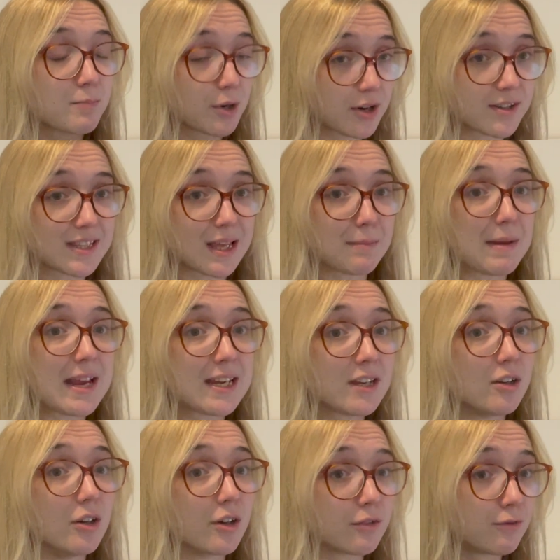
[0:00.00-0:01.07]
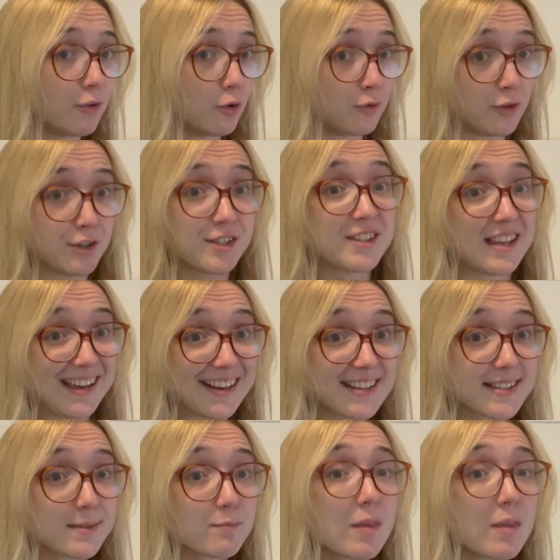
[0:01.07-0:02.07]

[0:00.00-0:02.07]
because they make you look four foot six.